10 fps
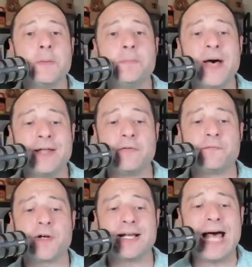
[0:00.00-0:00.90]
But
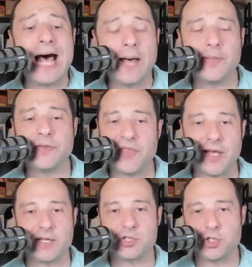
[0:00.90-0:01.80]
for common
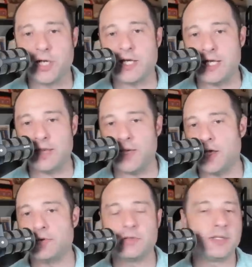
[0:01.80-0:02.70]
things, checking
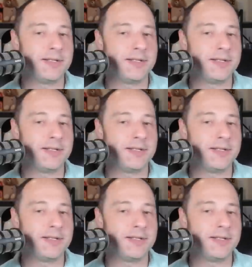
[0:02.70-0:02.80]
email,